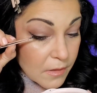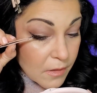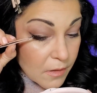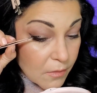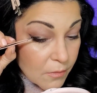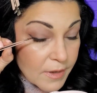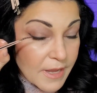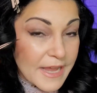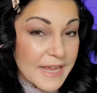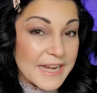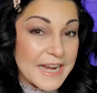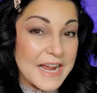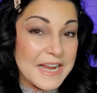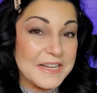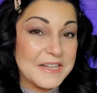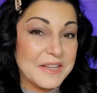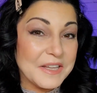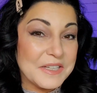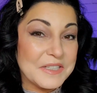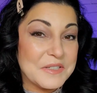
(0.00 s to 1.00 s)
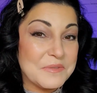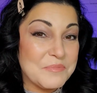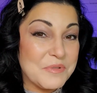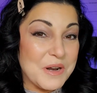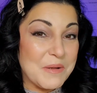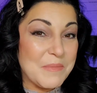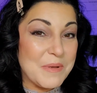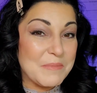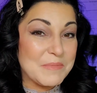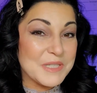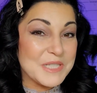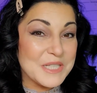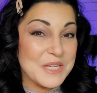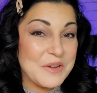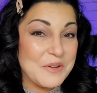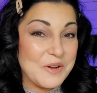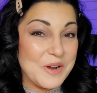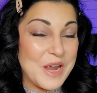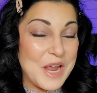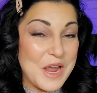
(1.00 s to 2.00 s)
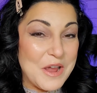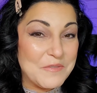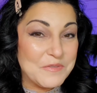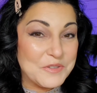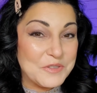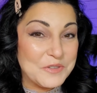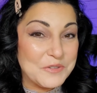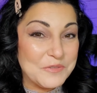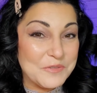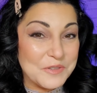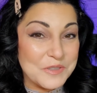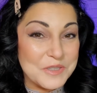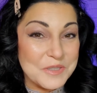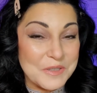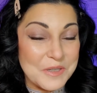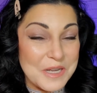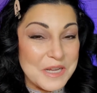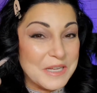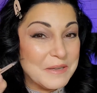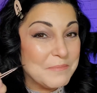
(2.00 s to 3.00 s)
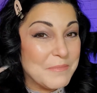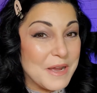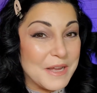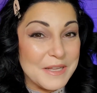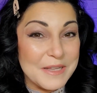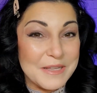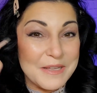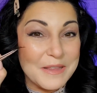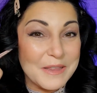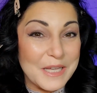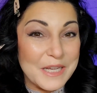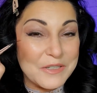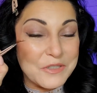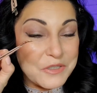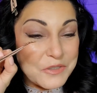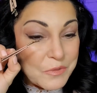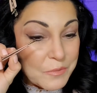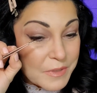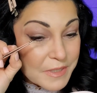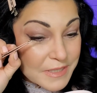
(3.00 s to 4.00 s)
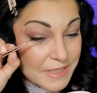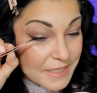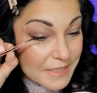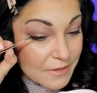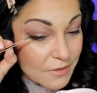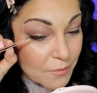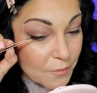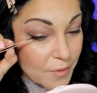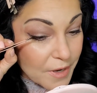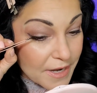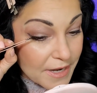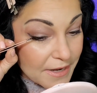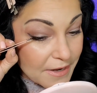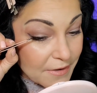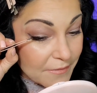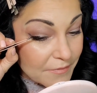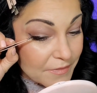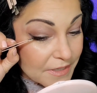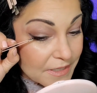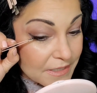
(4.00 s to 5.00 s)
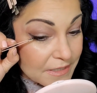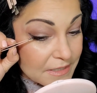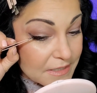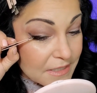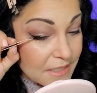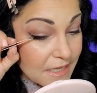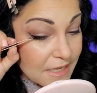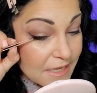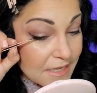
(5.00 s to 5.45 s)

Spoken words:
Okay, and I'd like to put on my mascara after for some, my lashes always get in the way of this.